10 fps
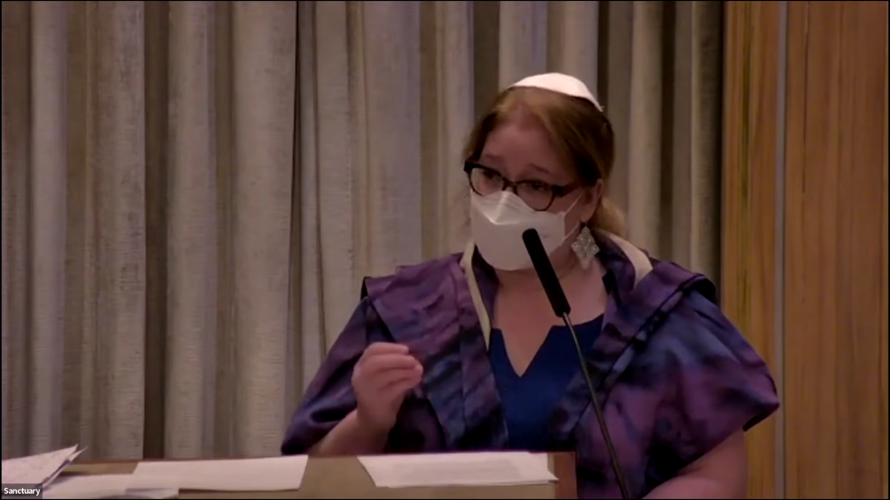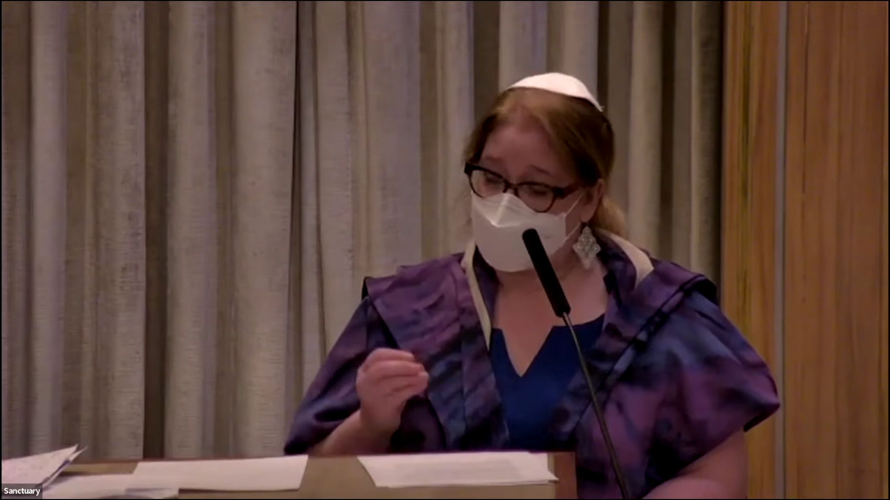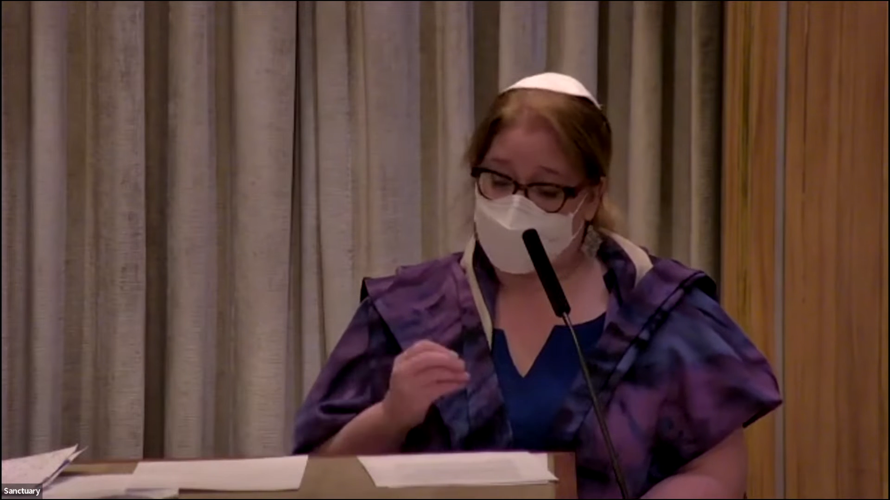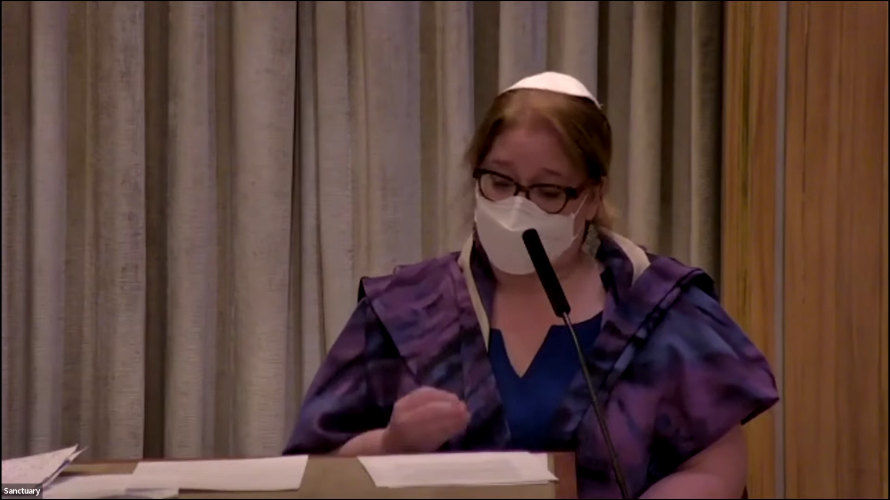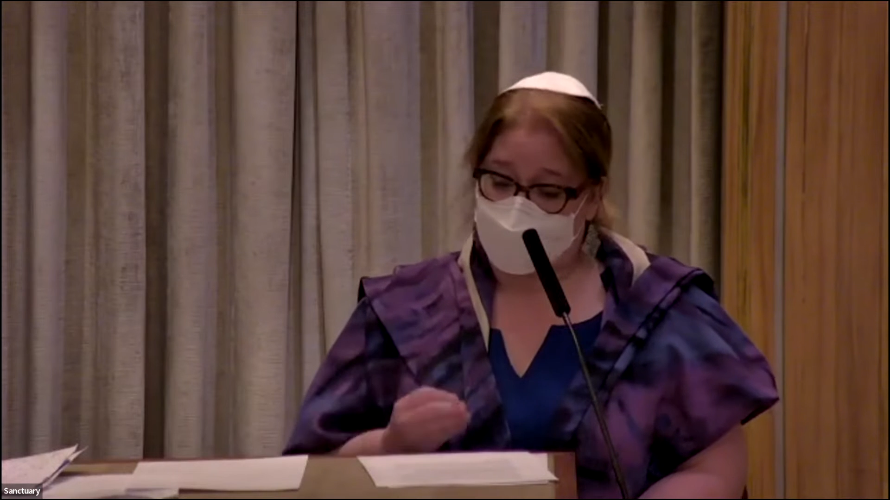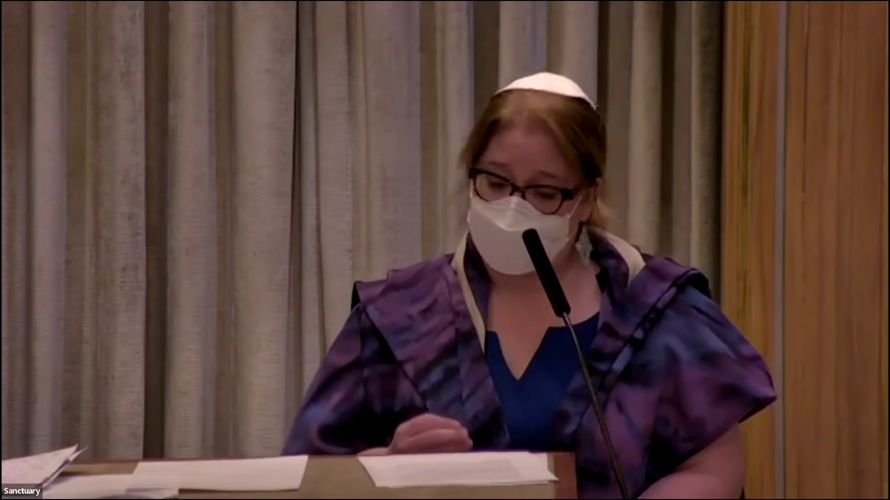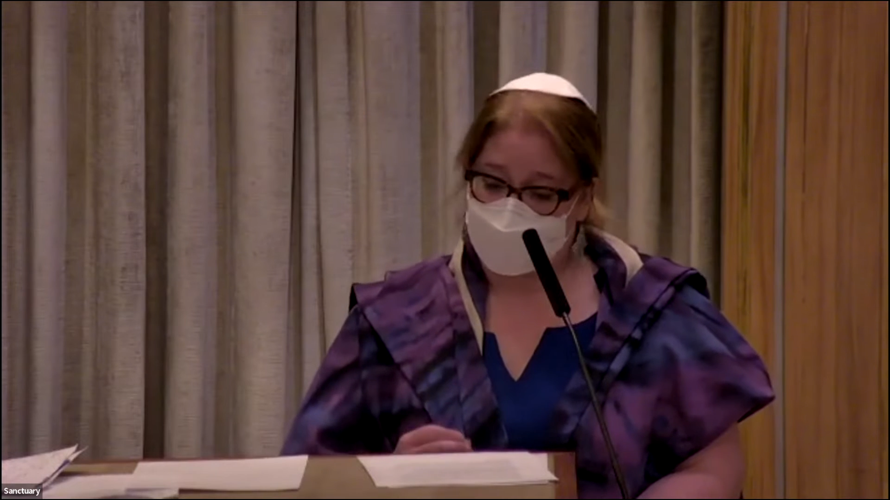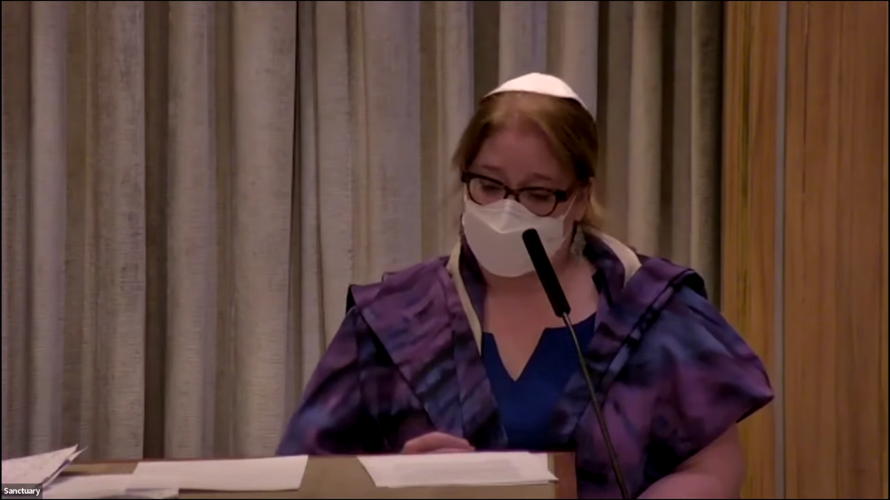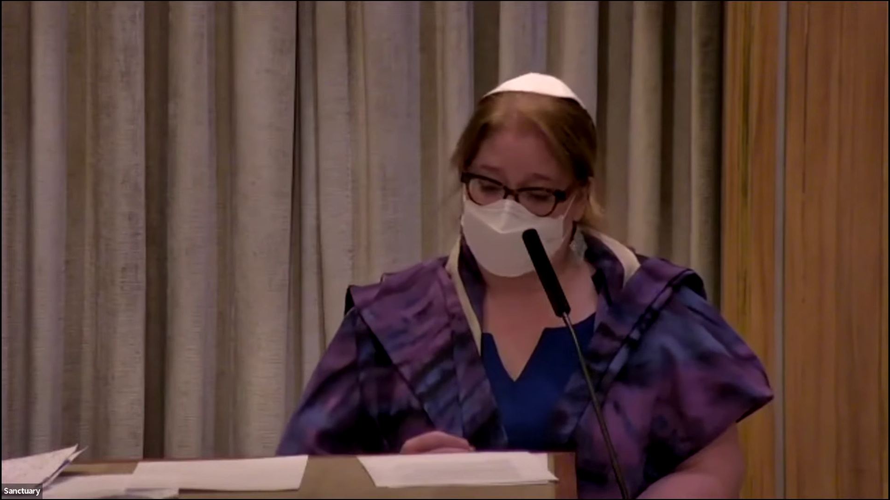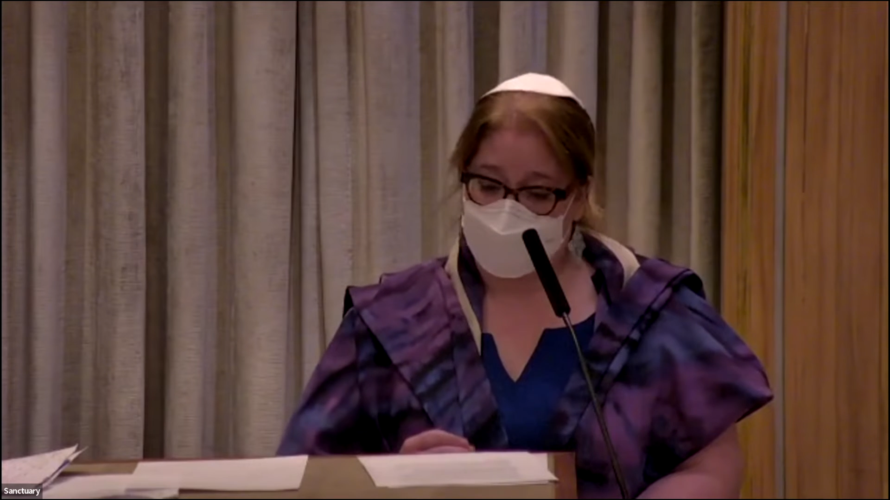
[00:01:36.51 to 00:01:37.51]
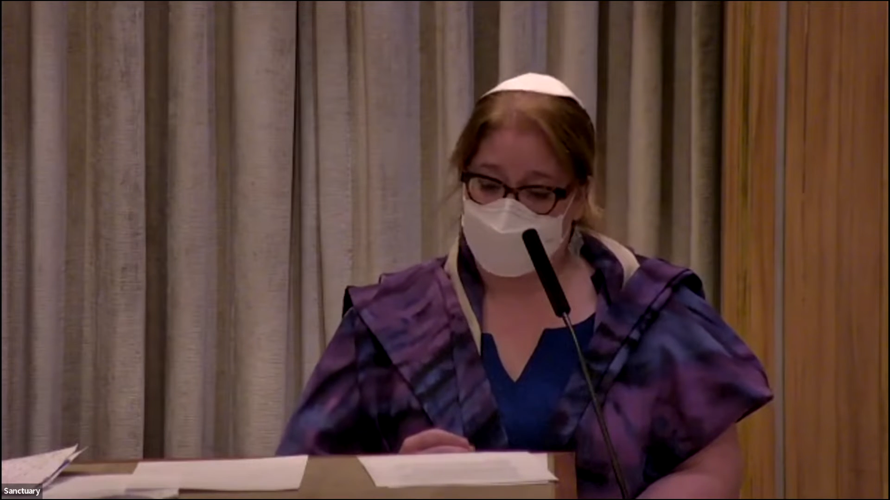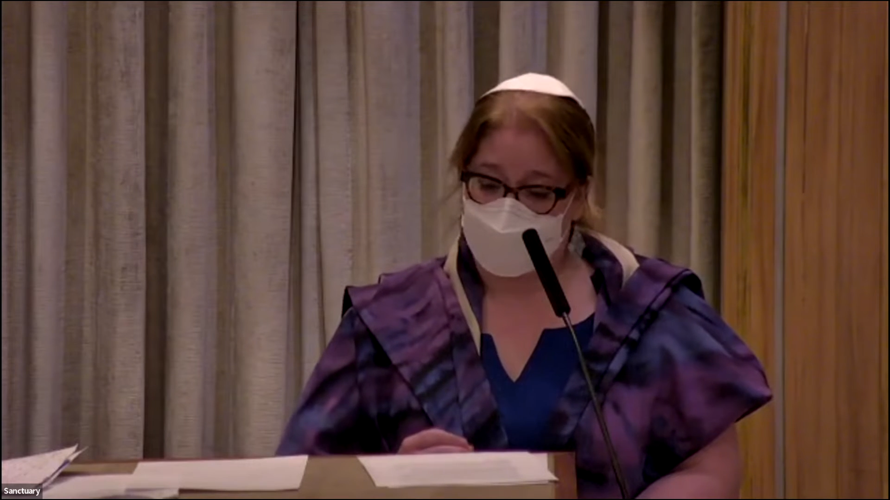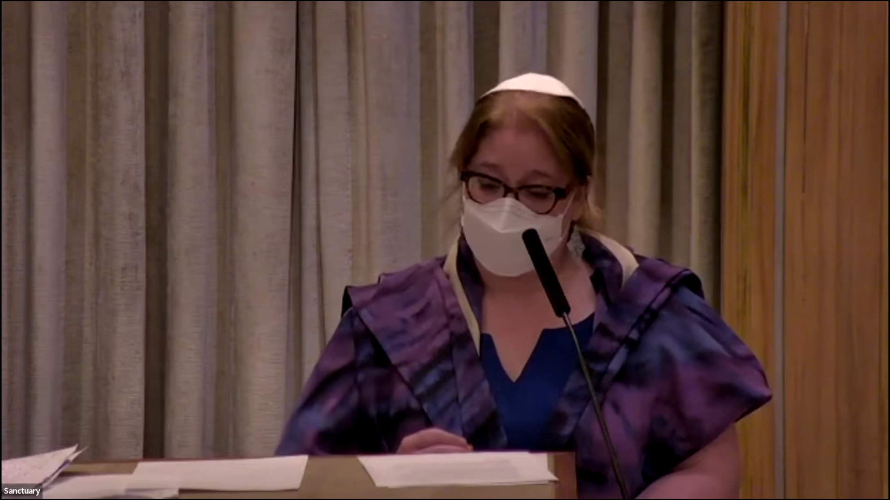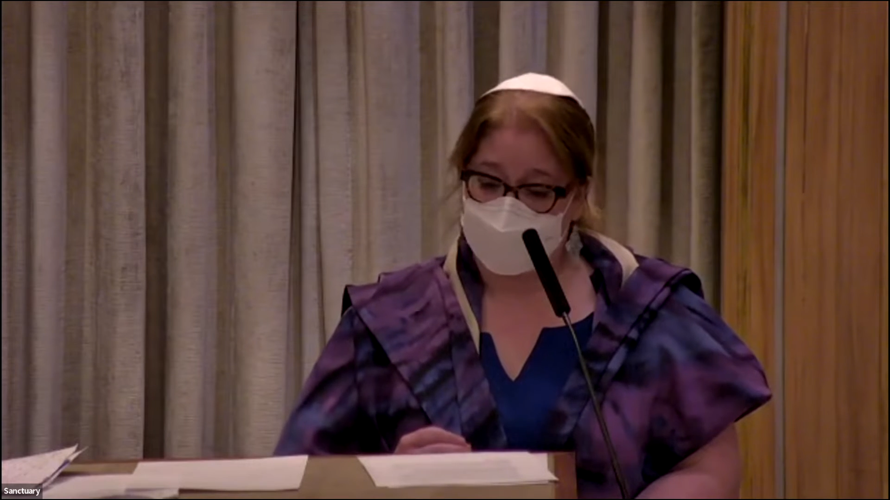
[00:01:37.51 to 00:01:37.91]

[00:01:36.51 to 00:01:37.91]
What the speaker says: Rabbi Waxman said,